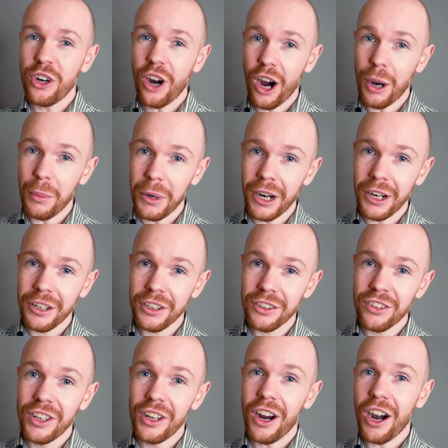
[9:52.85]
car
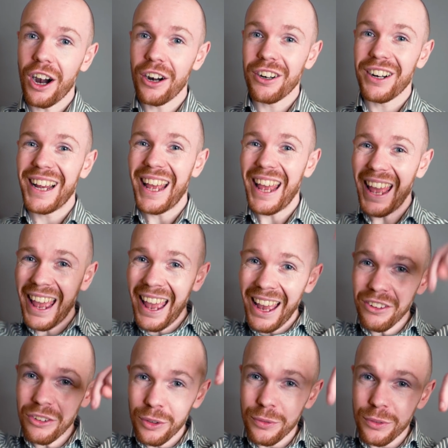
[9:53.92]
markets are,
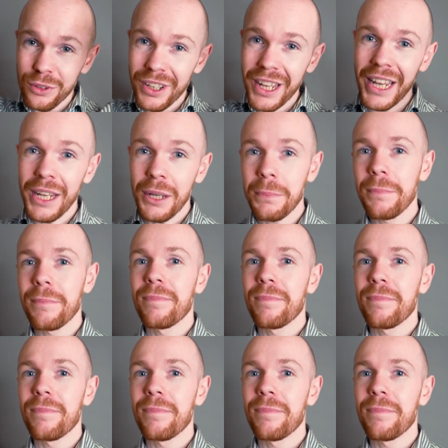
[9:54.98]
as of today,